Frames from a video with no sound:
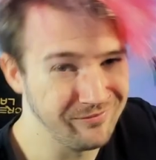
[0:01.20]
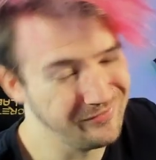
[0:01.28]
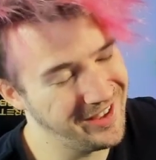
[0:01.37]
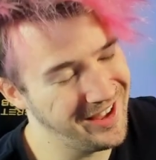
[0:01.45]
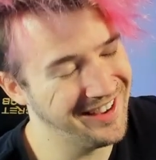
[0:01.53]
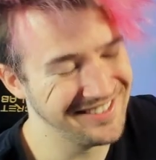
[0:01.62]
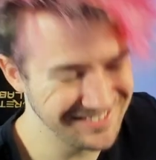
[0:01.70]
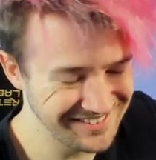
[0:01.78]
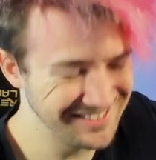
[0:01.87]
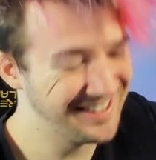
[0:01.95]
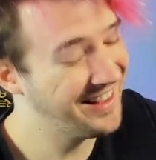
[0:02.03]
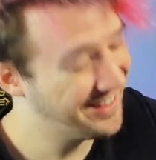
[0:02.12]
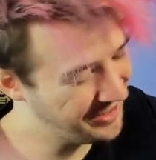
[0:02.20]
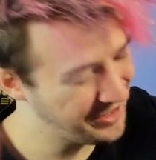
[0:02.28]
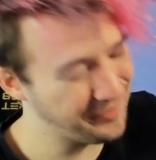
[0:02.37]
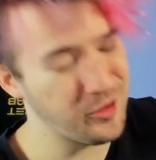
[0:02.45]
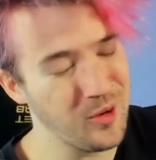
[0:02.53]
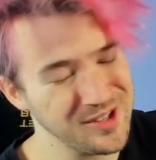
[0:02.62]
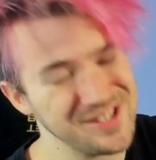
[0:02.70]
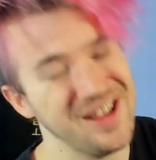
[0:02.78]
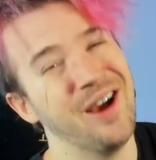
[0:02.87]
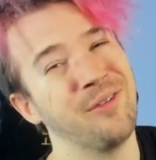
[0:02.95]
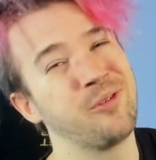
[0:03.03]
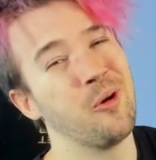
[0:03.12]
Yeah. Yeah, of course.
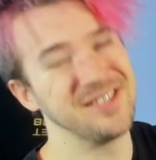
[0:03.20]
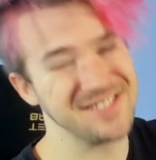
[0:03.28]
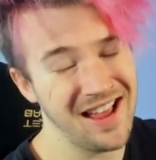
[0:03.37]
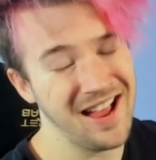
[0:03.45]
Of course.